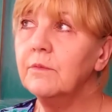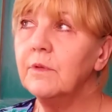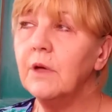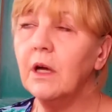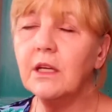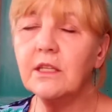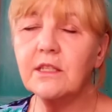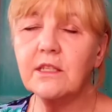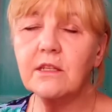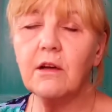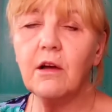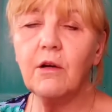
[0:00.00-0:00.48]

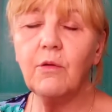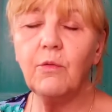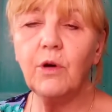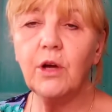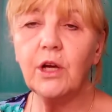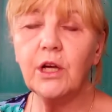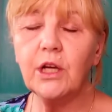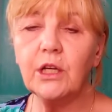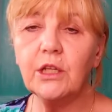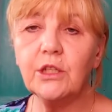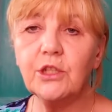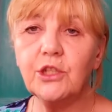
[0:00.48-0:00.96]
I start
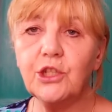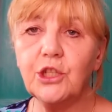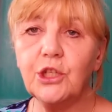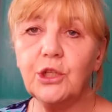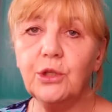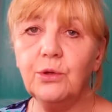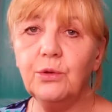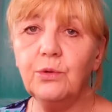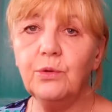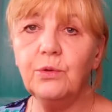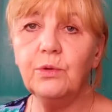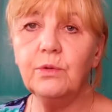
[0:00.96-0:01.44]
work at
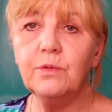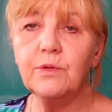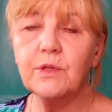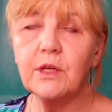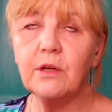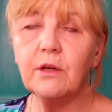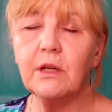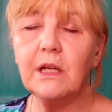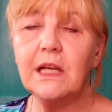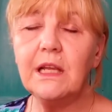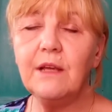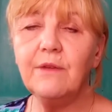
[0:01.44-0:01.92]
two,
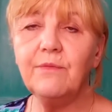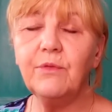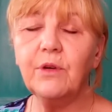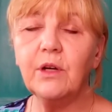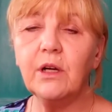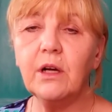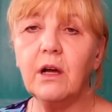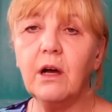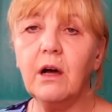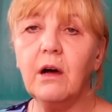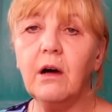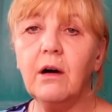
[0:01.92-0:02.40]
so I leave
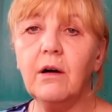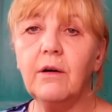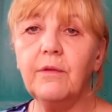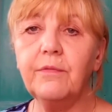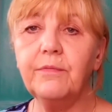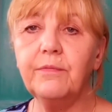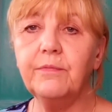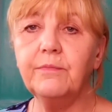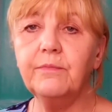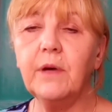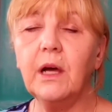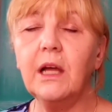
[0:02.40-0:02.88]
work at half.
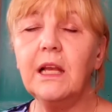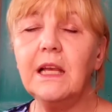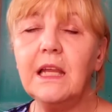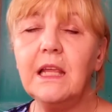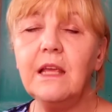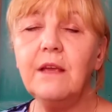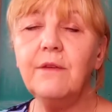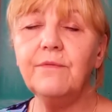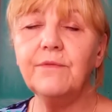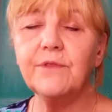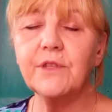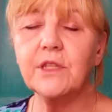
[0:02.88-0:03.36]
I
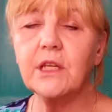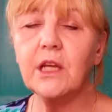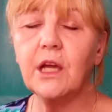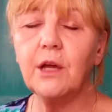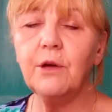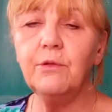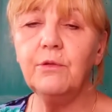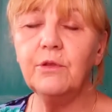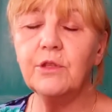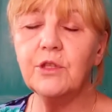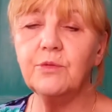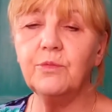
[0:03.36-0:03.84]
leave to
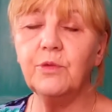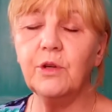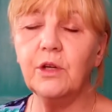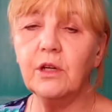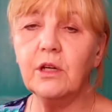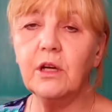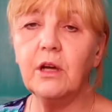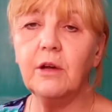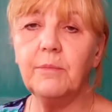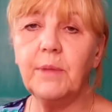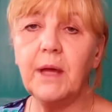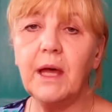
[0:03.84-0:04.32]
go to
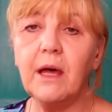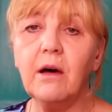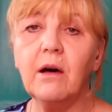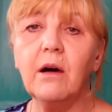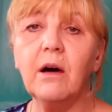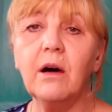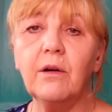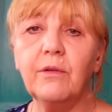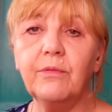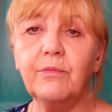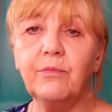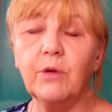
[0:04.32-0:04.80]
work at about
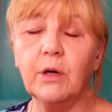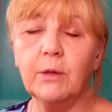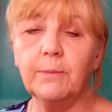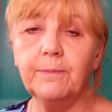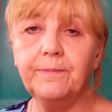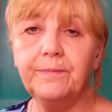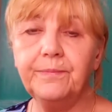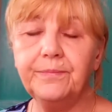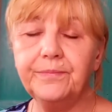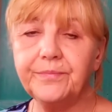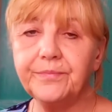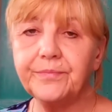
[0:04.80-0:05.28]
half
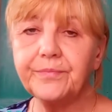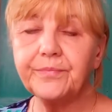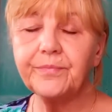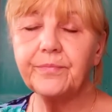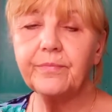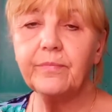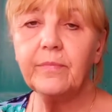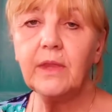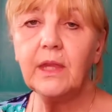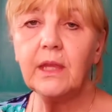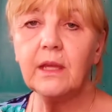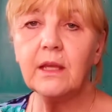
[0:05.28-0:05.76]
one.
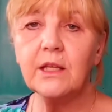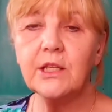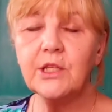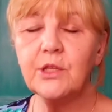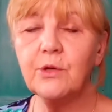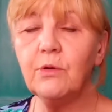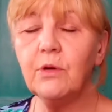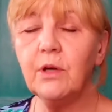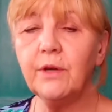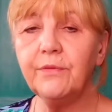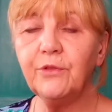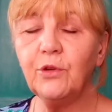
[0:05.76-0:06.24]

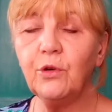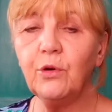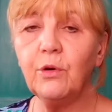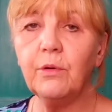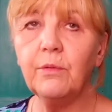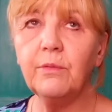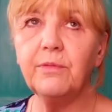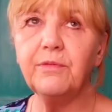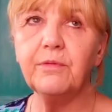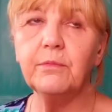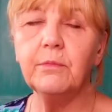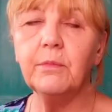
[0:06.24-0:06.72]
So I've
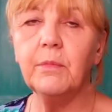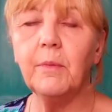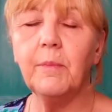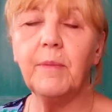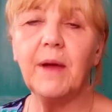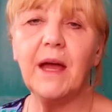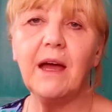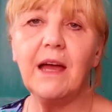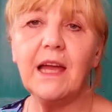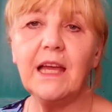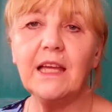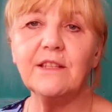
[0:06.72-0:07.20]
got from
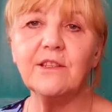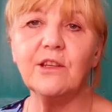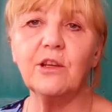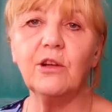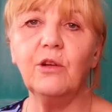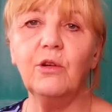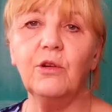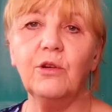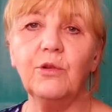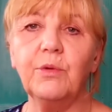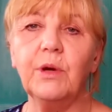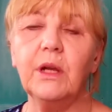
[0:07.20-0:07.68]
about eight
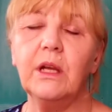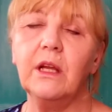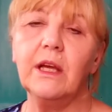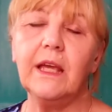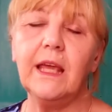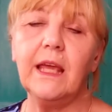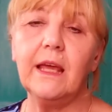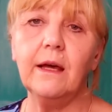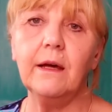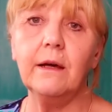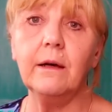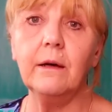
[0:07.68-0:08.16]
o'clock when I
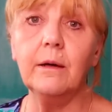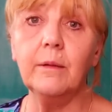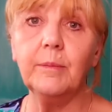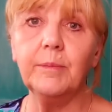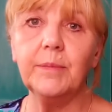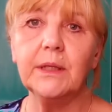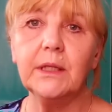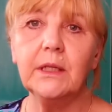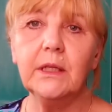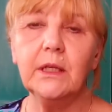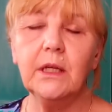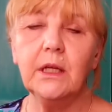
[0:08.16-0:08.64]
get up
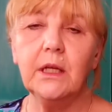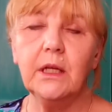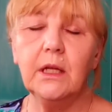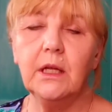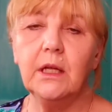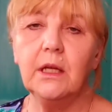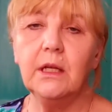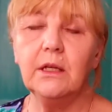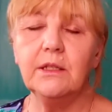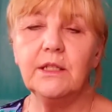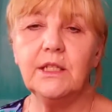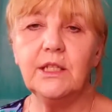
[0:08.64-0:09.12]

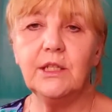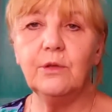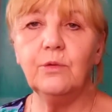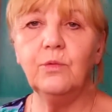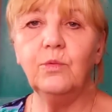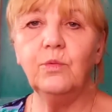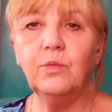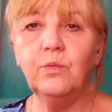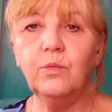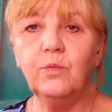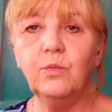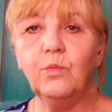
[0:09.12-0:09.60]

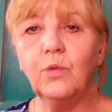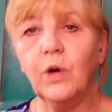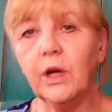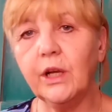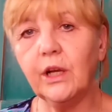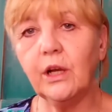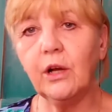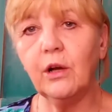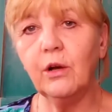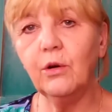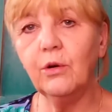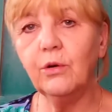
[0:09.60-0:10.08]
till
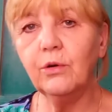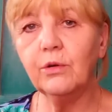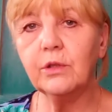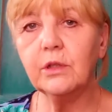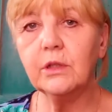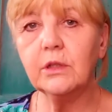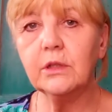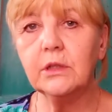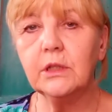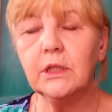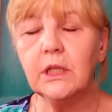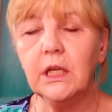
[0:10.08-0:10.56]
one o'clock
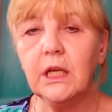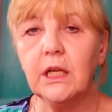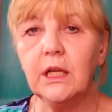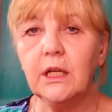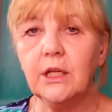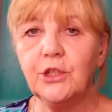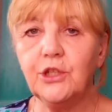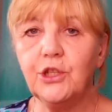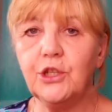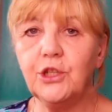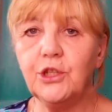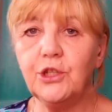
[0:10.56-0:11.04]

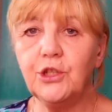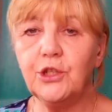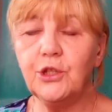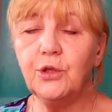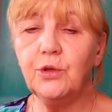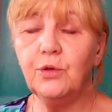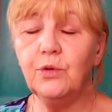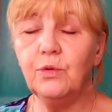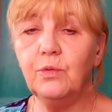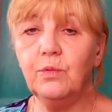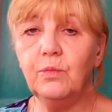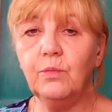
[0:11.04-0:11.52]
to
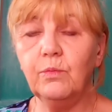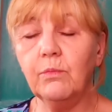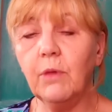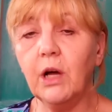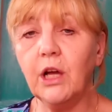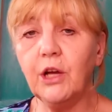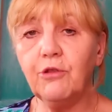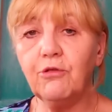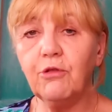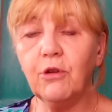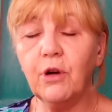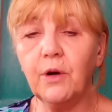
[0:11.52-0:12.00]
do
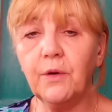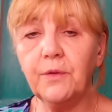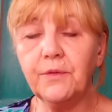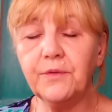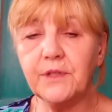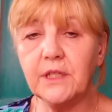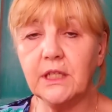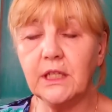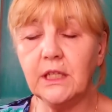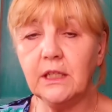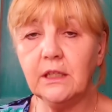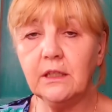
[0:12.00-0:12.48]
my
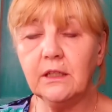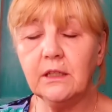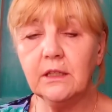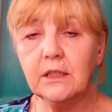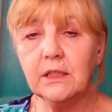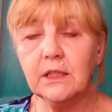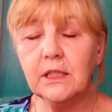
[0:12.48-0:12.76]
crafting,